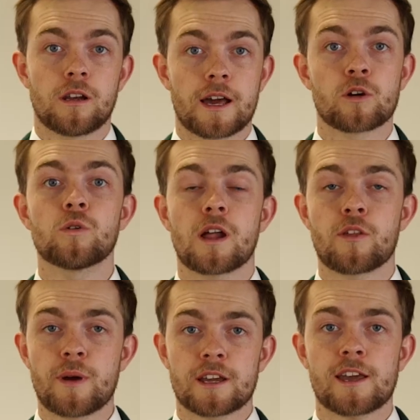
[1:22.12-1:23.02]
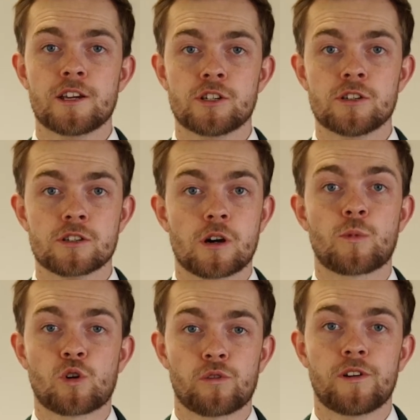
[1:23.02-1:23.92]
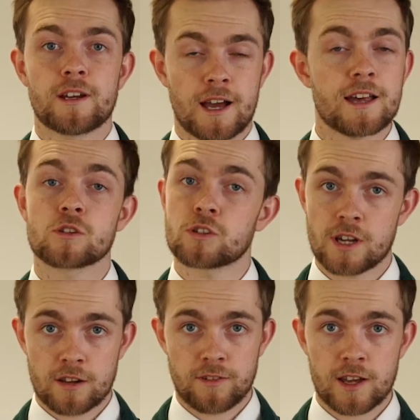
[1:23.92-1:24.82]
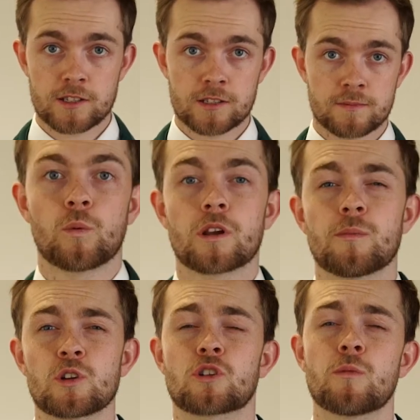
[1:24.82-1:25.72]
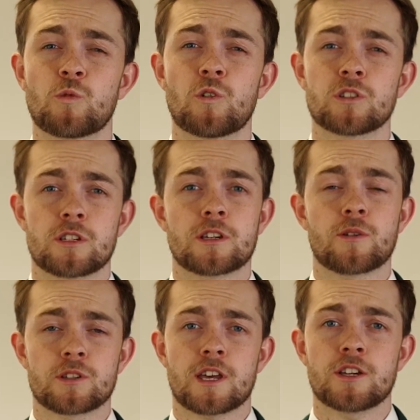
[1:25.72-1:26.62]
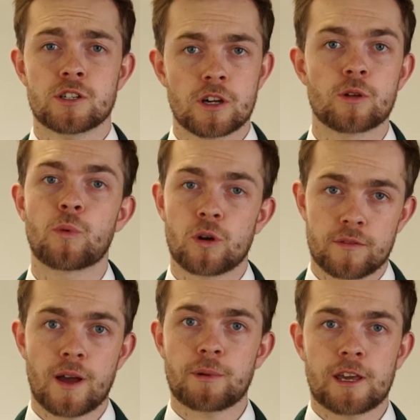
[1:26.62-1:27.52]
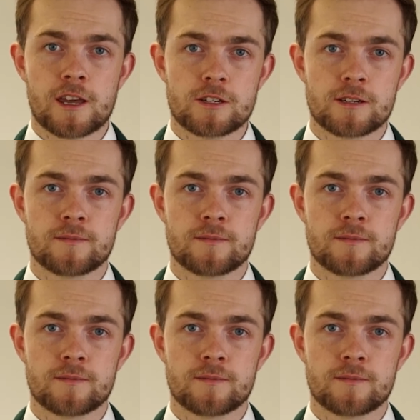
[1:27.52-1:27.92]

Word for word: Like all other medications, amorolfine has got side effects. One of the most common ones is irritation at the point of application.